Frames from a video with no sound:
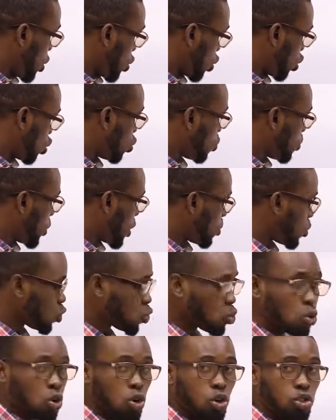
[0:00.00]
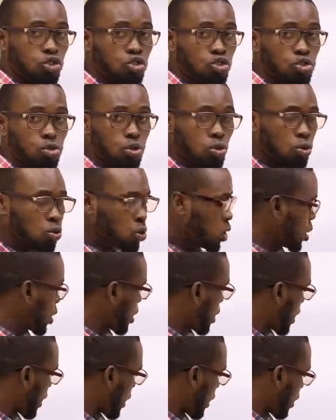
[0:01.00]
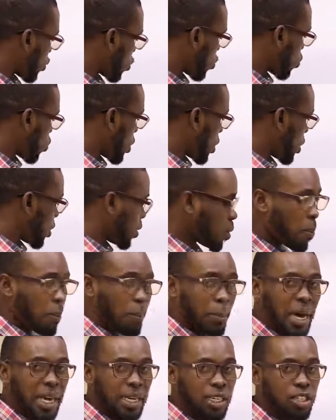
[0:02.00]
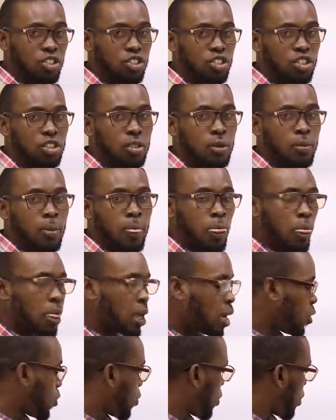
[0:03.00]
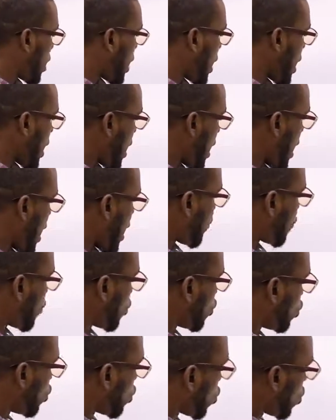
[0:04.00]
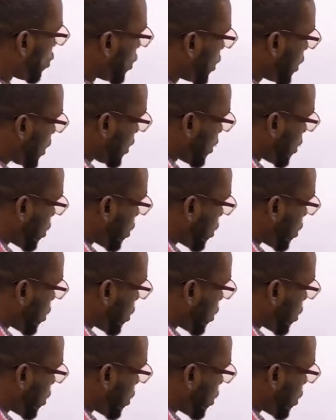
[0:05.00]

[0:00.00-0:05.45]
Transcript: should be able to control and as well manage. Now, having done this